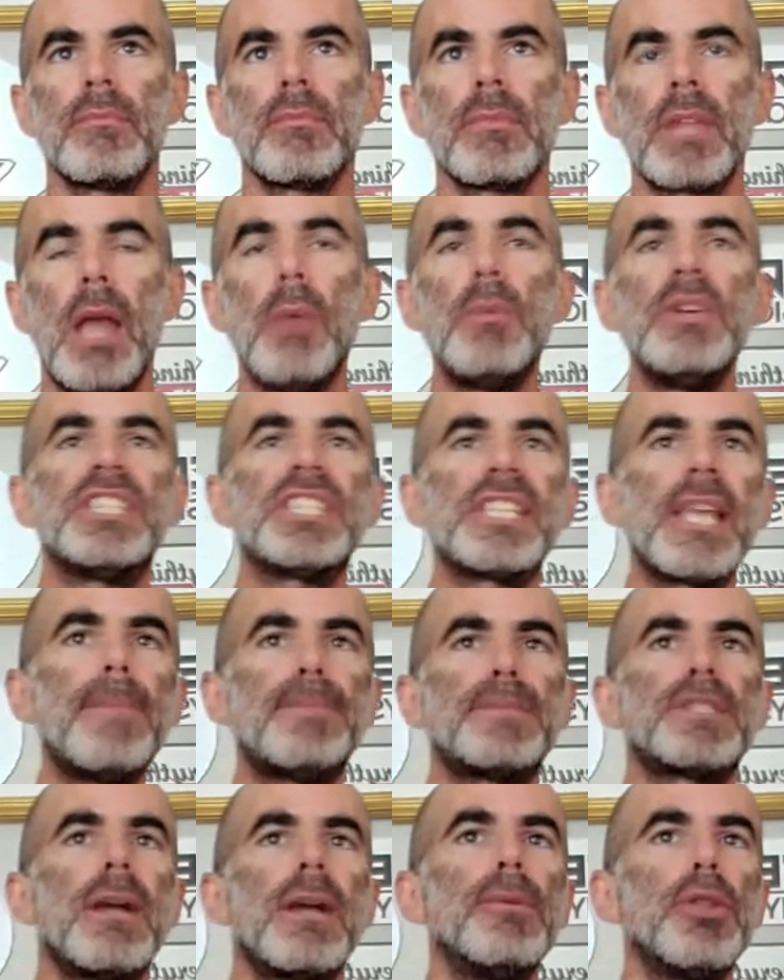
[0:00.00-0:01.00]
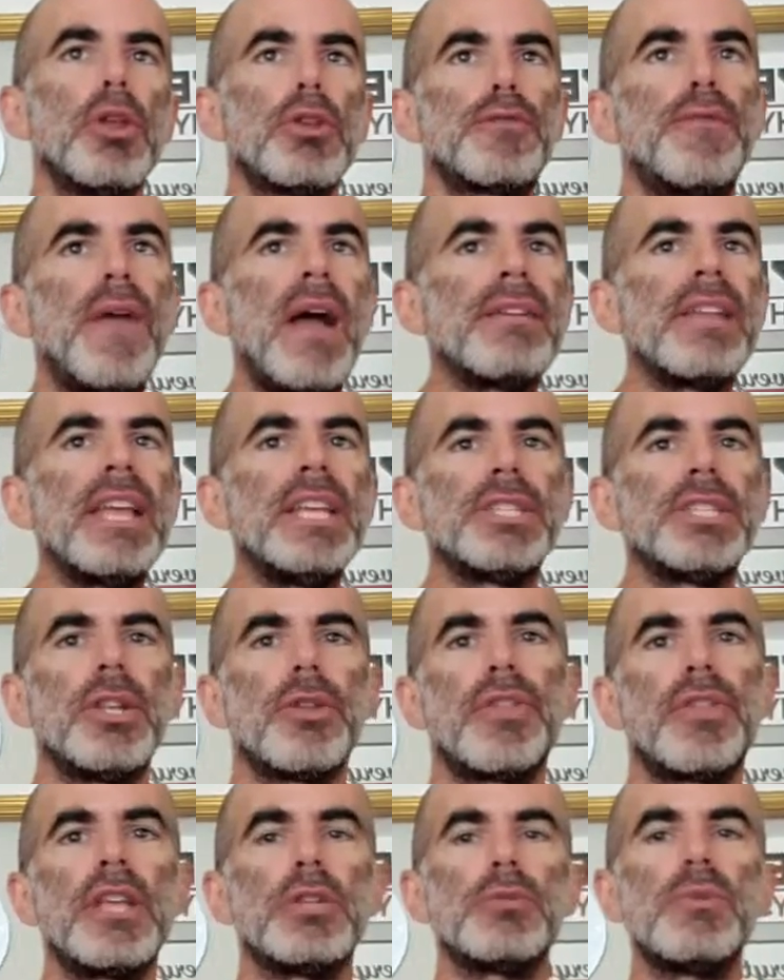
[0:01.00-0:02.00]
And we skipped some of those foundational
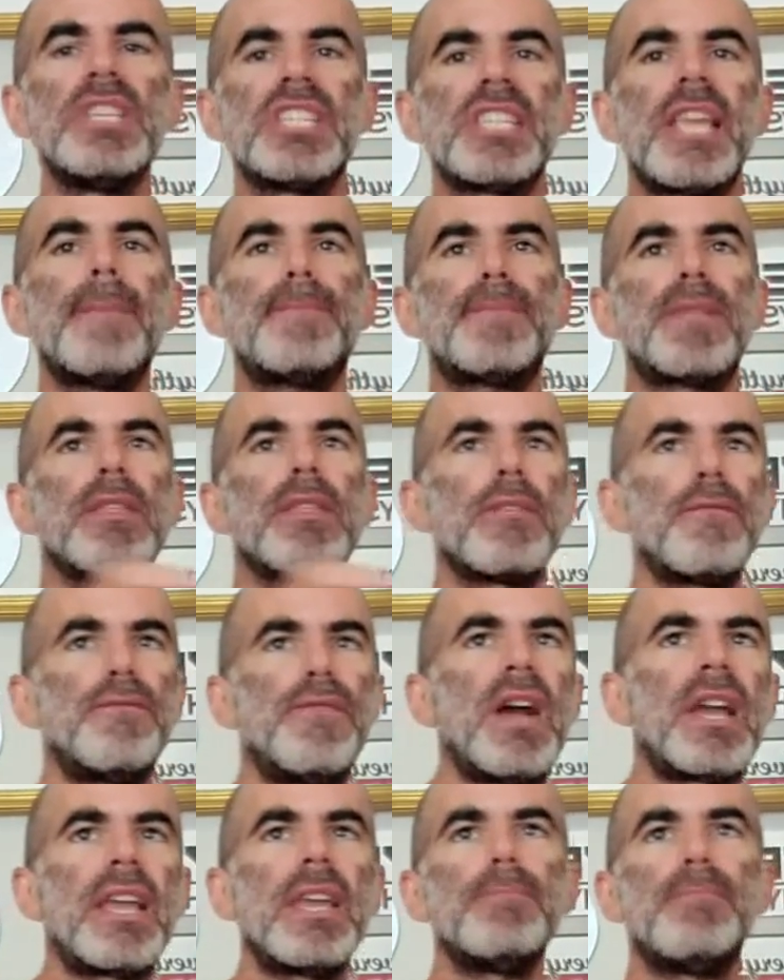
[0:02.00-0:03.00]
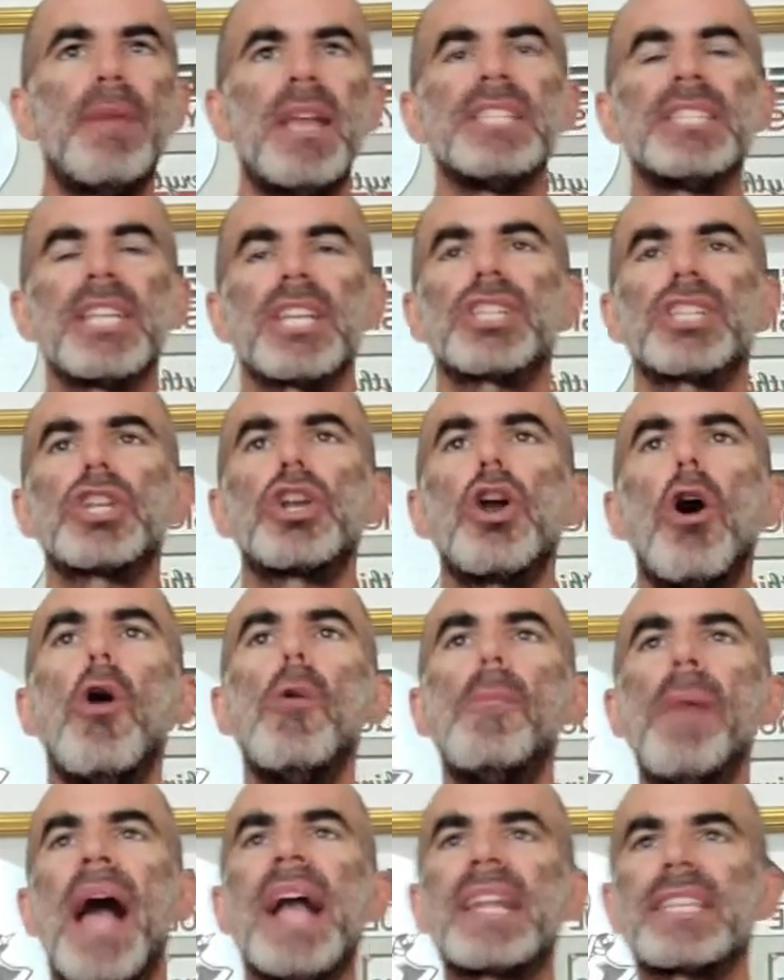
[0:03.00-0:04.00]
things. We skipped the fucking basics. Go
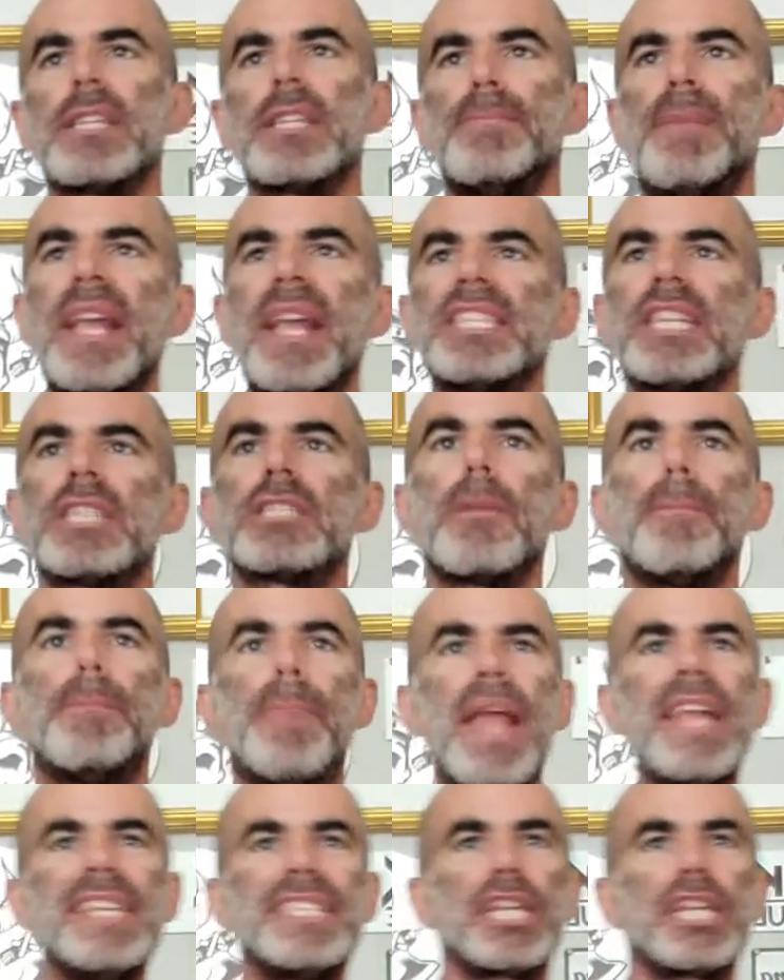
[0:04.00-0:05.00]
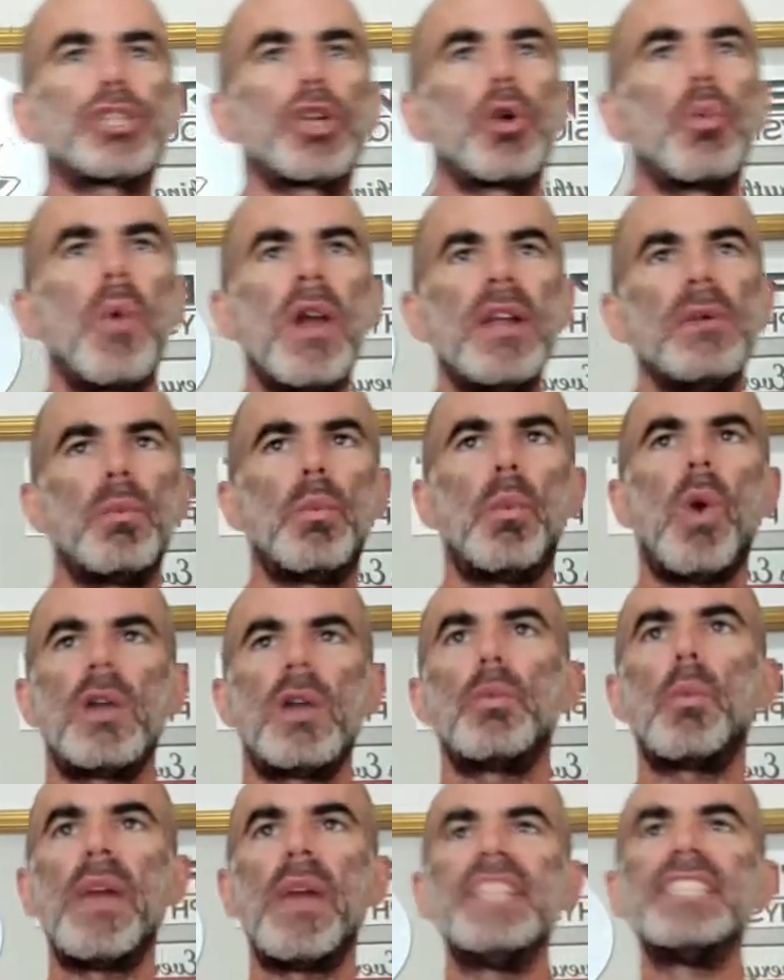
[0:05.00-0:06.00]
back to the basics. The basics are
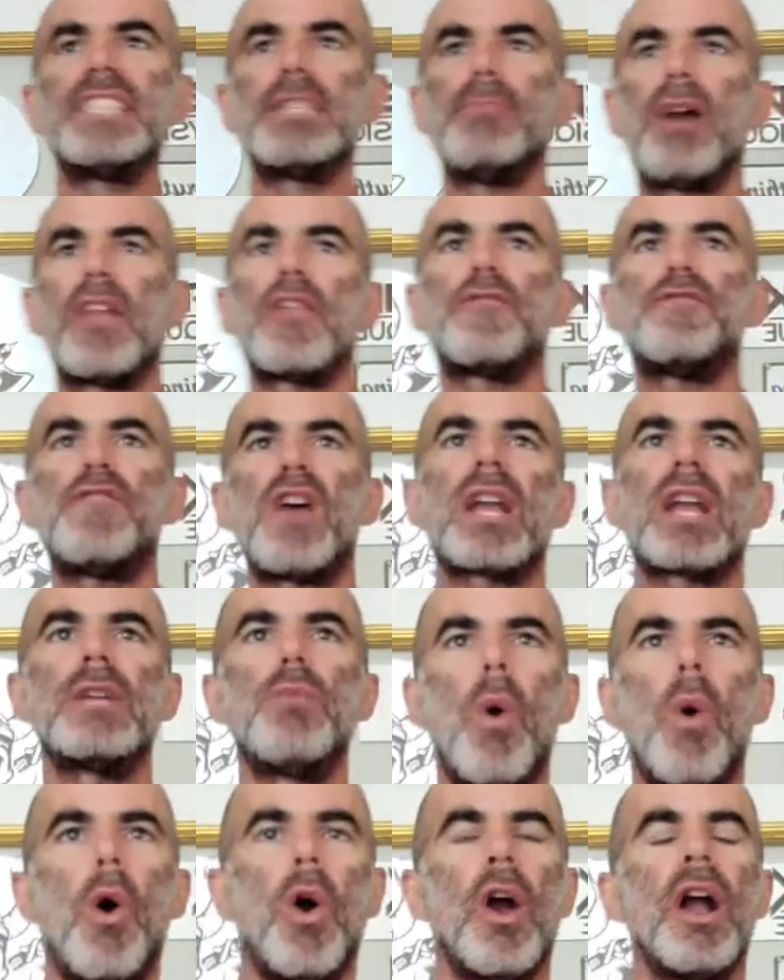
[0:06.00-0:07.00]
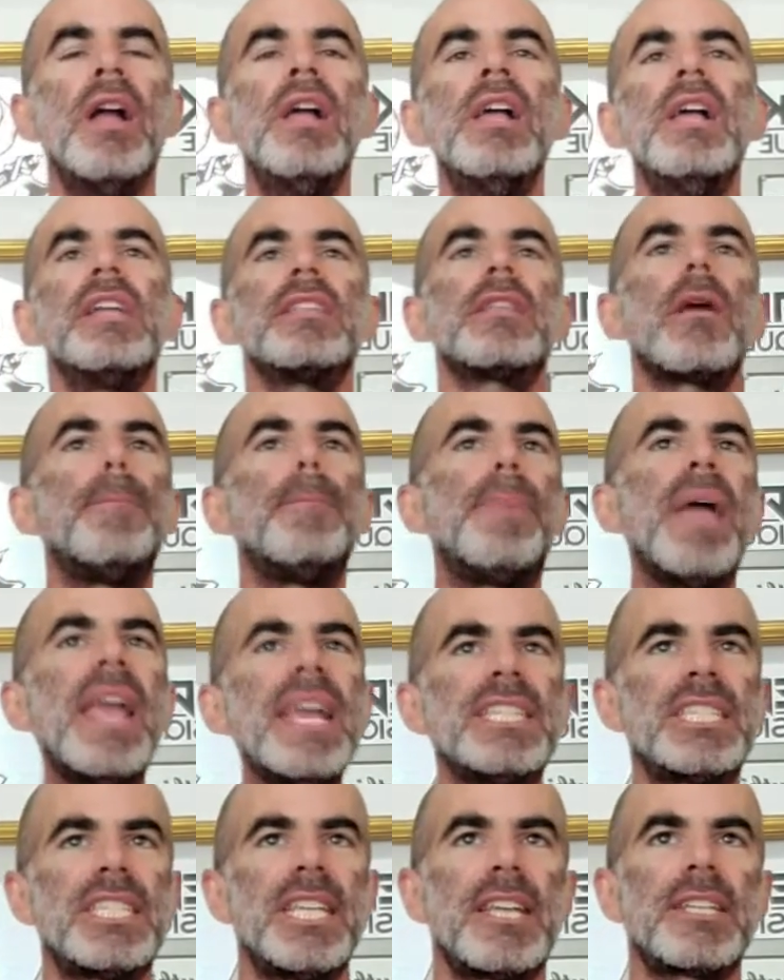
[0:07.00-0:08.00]
what wins the motherfucking war. The
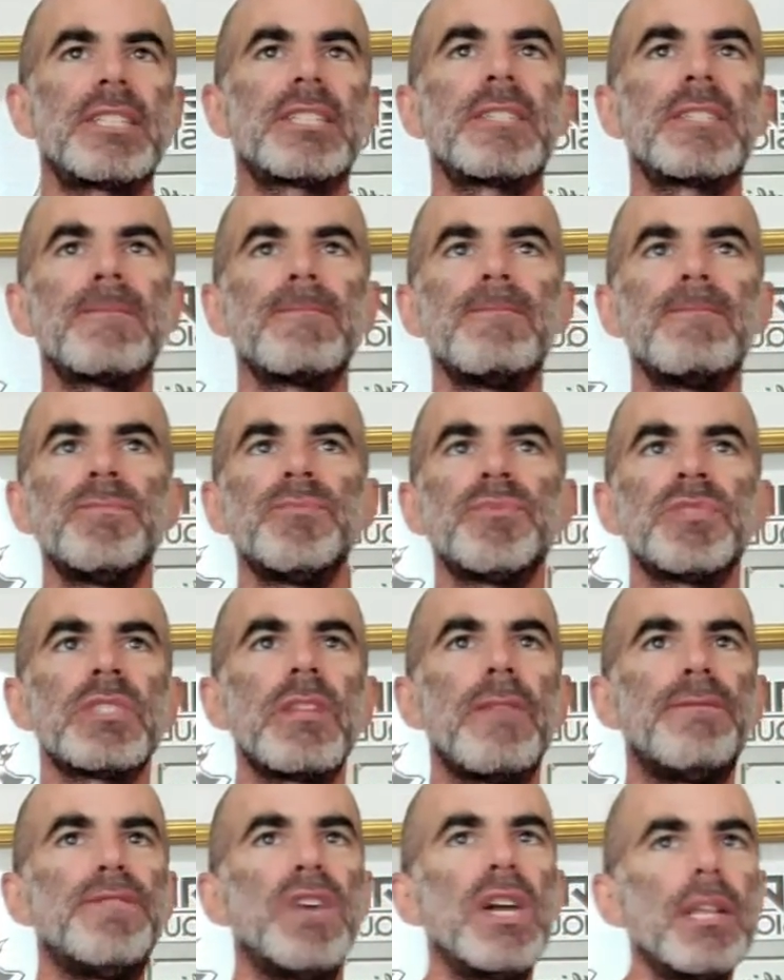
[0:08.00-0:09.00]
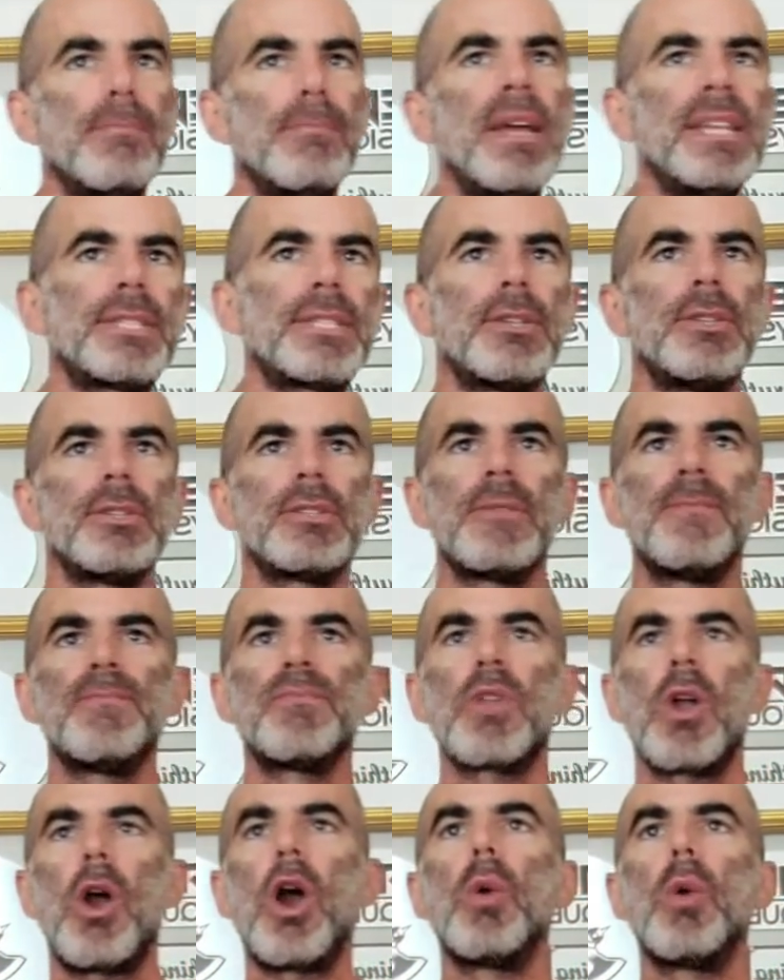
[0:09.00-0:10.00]
basics, the fundamentals,
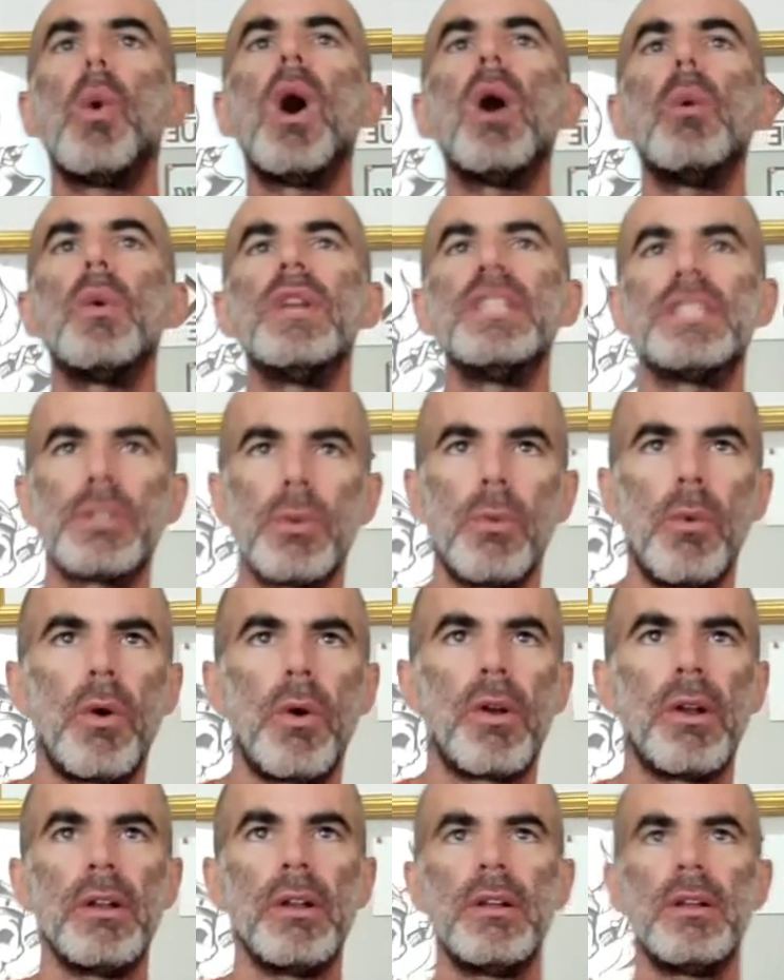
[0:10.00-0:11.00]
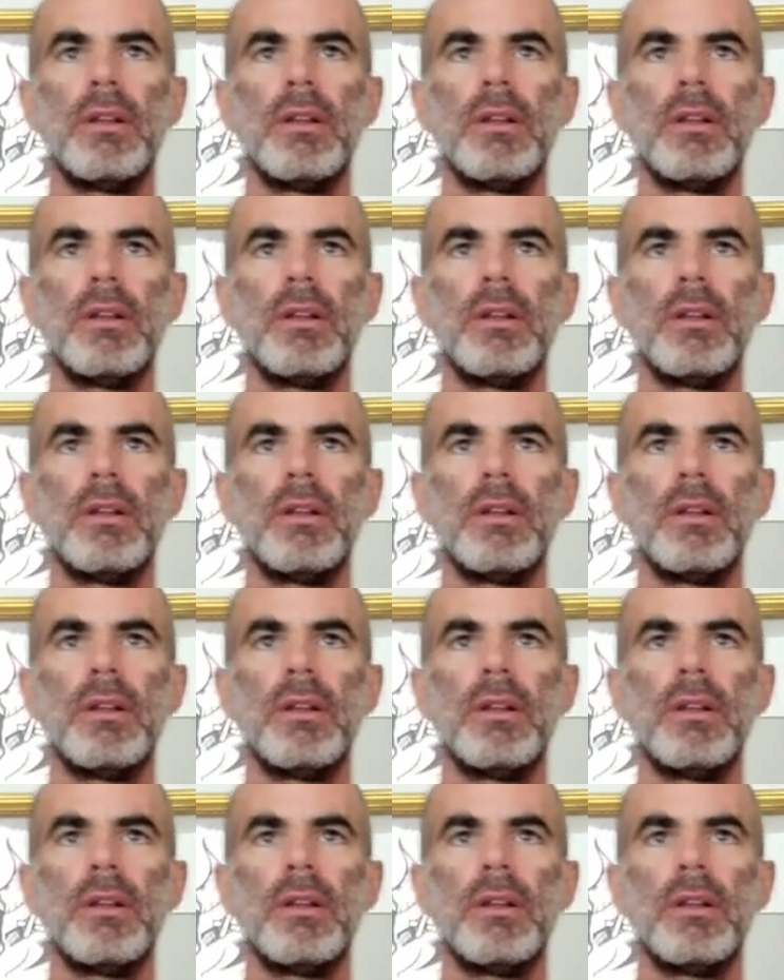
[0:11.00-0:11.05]
are what wins the war.